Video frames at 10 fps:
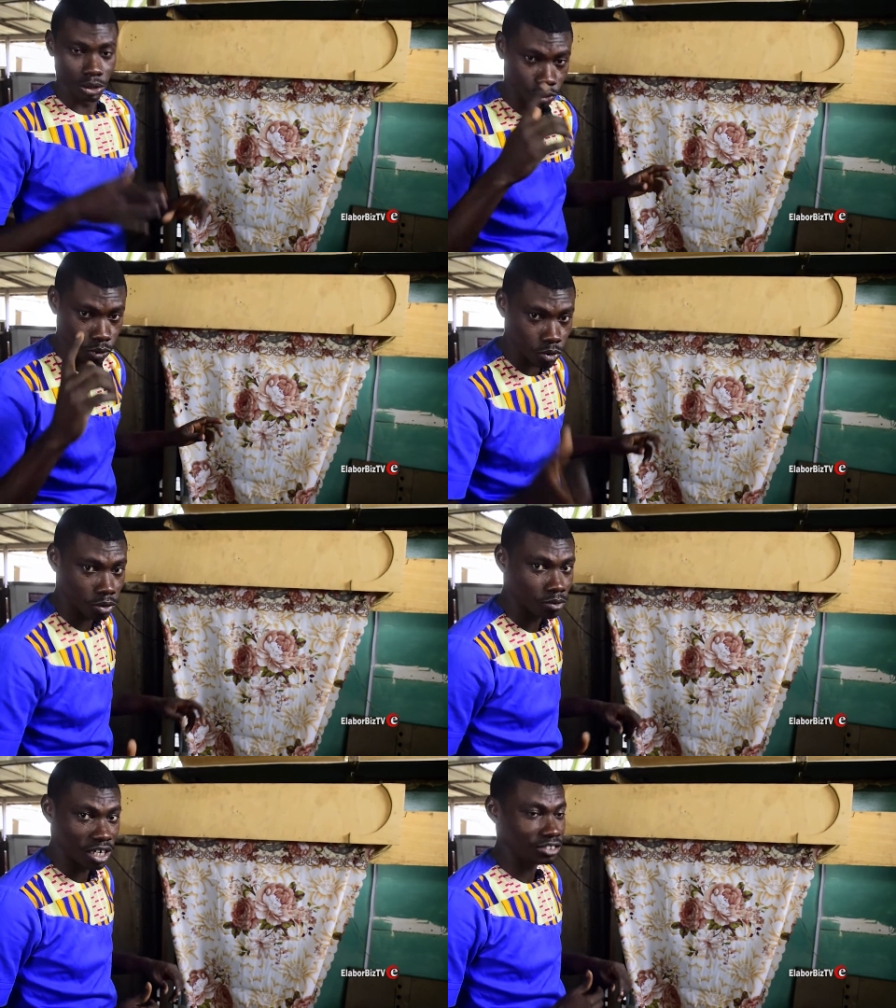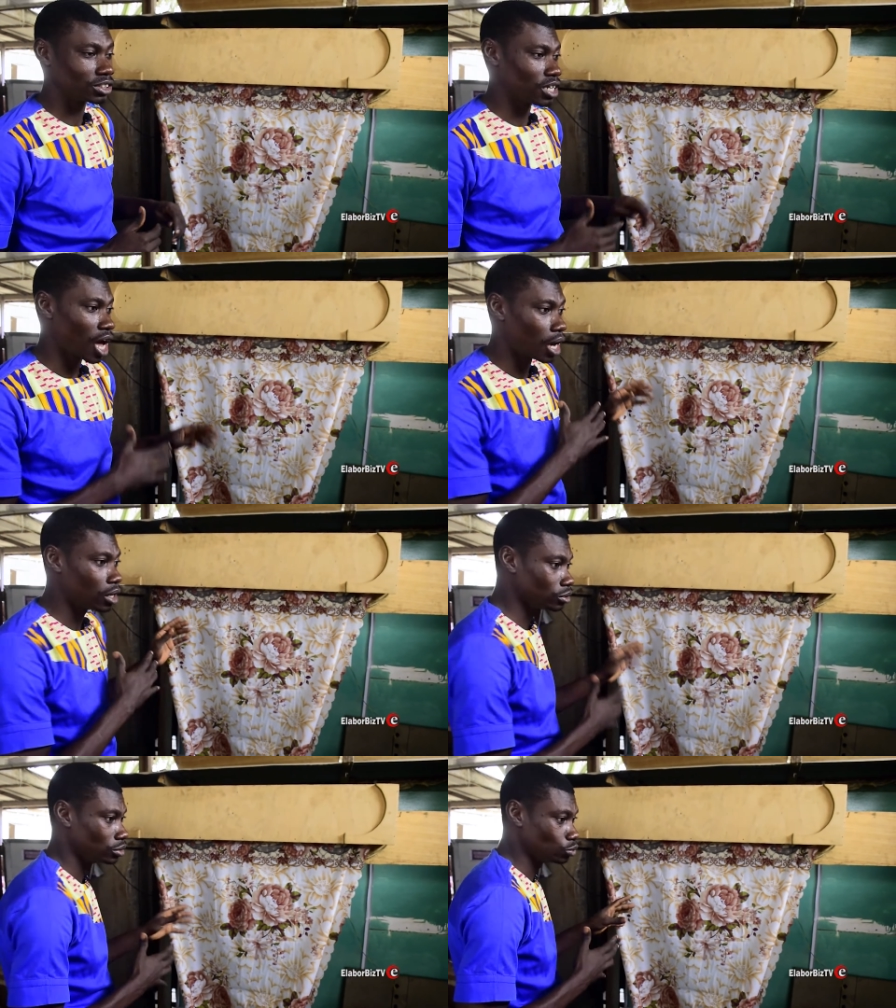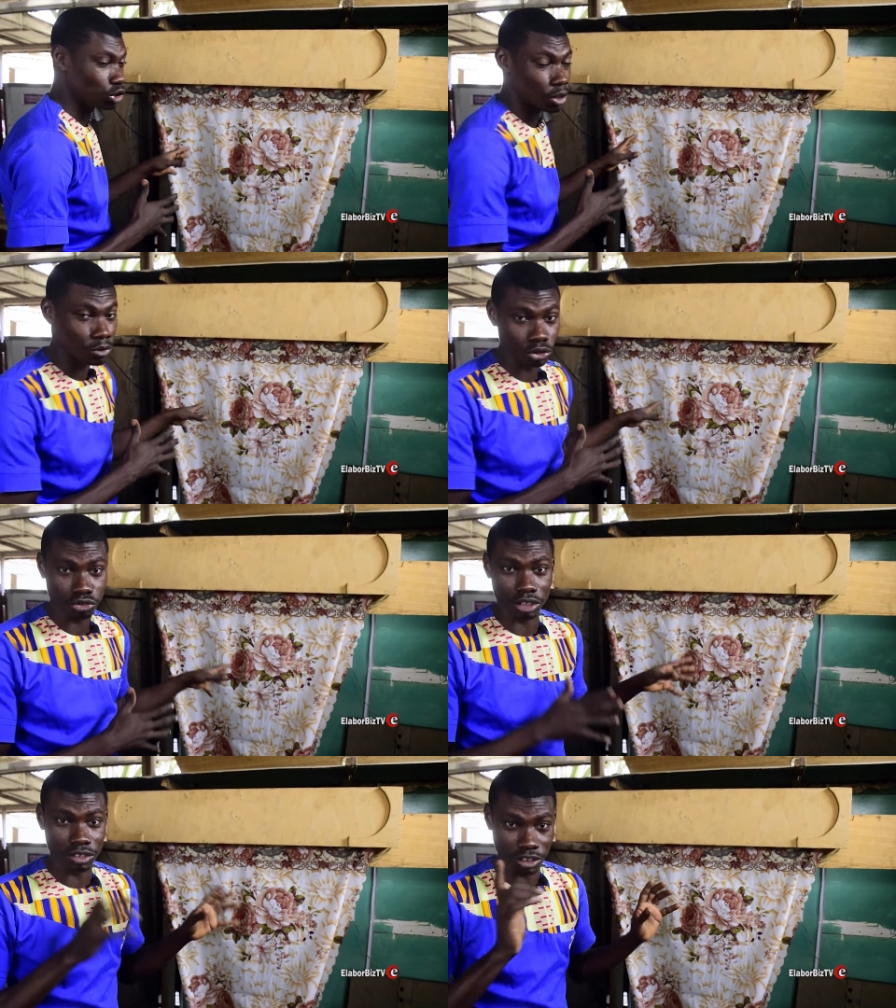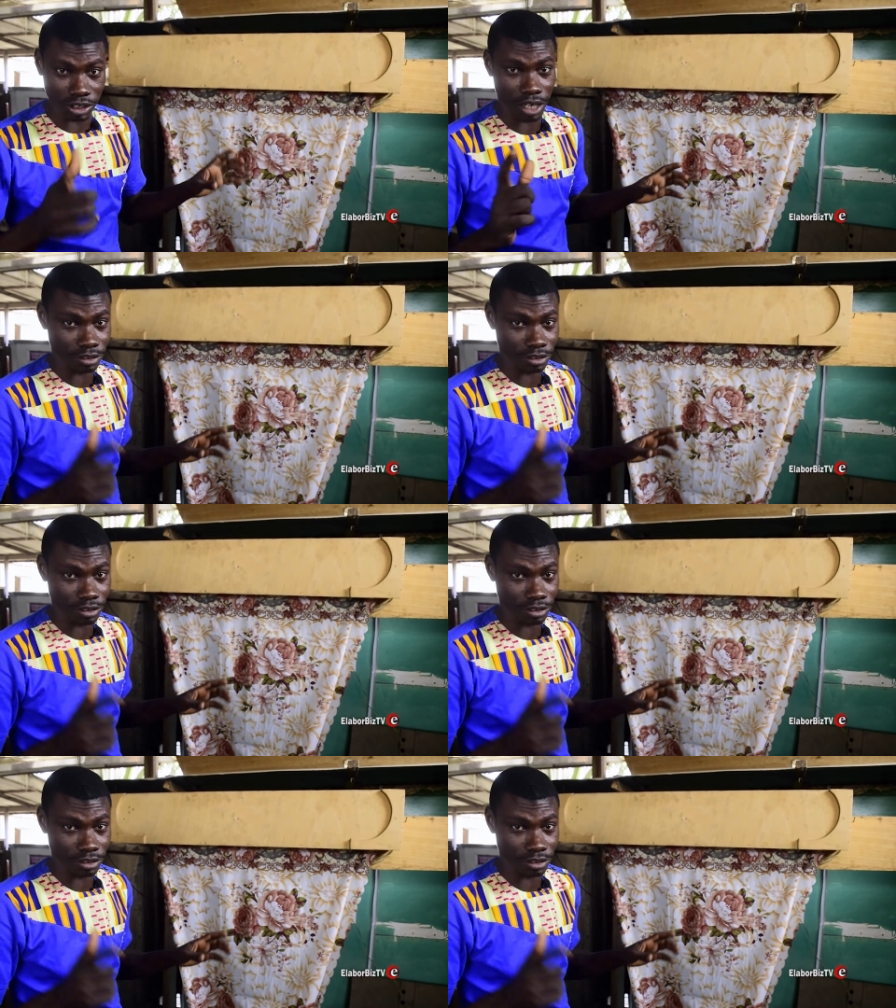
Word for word: So let's see how we demonstrate these